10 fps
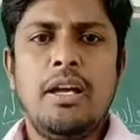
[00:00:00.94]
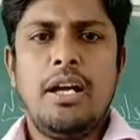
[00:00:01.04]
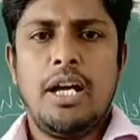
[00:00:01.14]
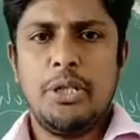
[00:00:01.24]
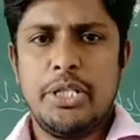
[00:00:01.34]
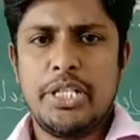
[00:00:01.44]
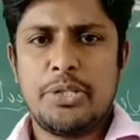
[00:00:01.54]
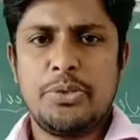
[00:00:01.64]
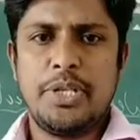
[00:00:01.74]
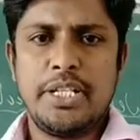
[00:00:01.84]
Hello dear
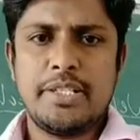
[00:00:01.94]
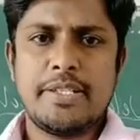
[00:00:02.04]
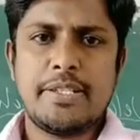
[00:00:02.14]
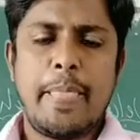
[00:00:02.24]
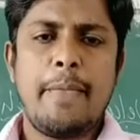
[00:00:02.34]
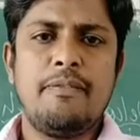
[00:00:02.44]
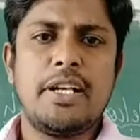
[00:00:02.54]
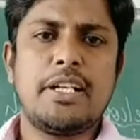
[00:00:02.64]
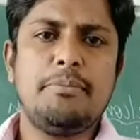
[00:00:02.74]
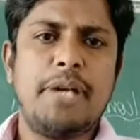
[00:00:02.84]
students,
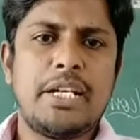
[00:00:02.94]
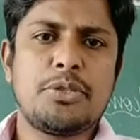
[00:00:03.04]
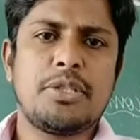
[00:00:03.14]
welcome back to the